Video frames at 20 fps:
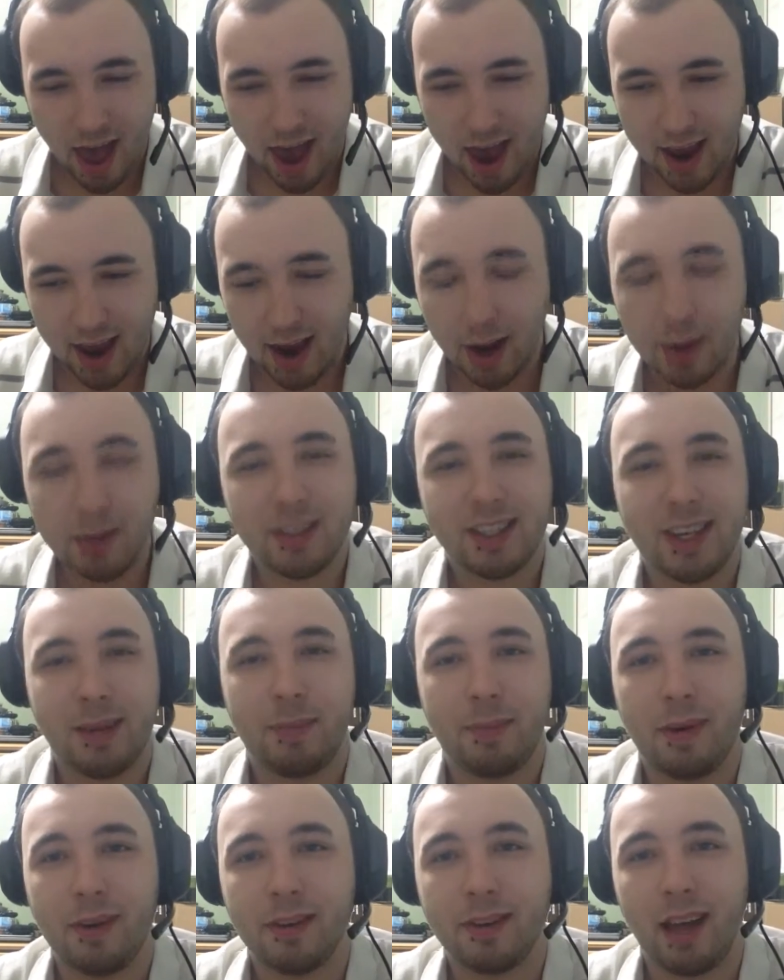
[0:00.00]
and I was
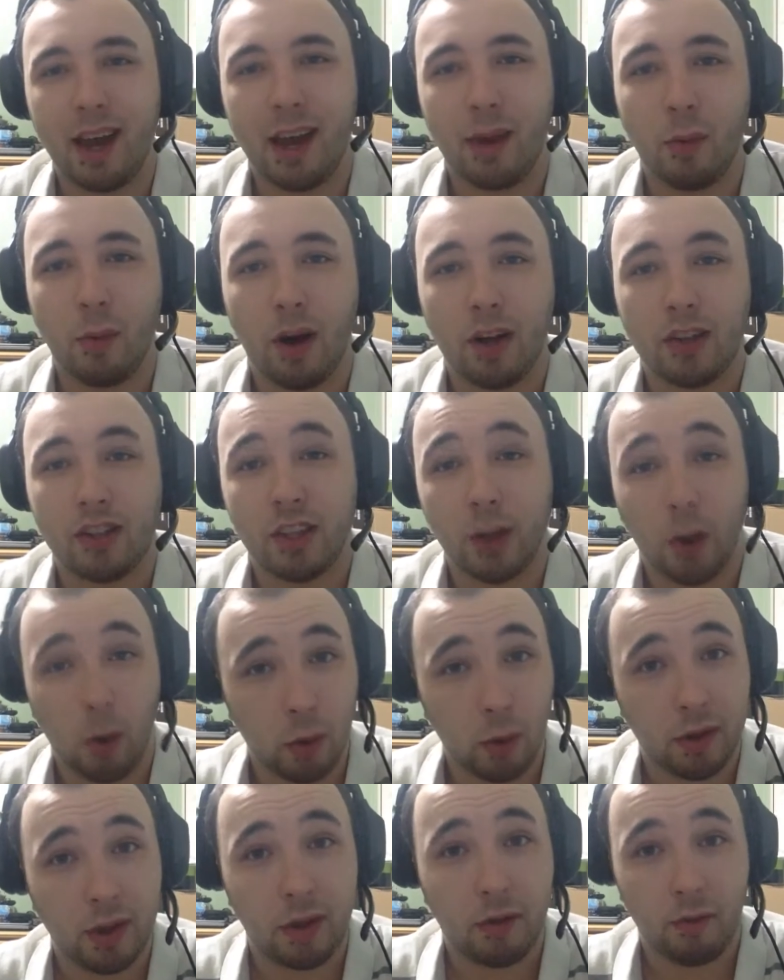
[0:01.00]
up all night watching
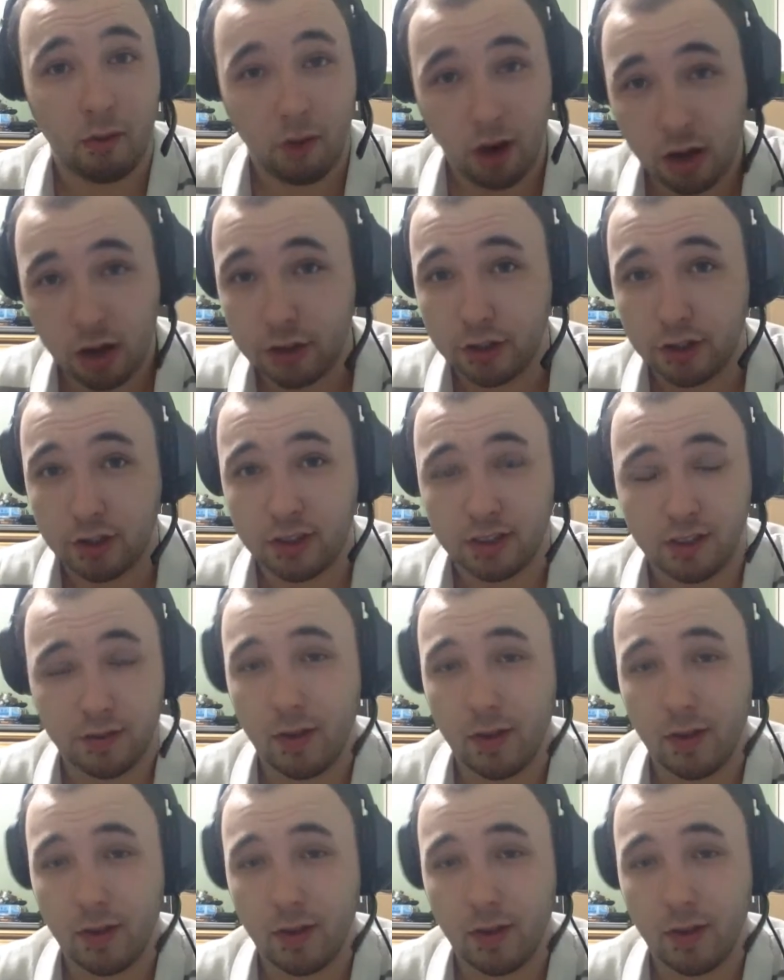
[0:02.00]
Olin Rogers.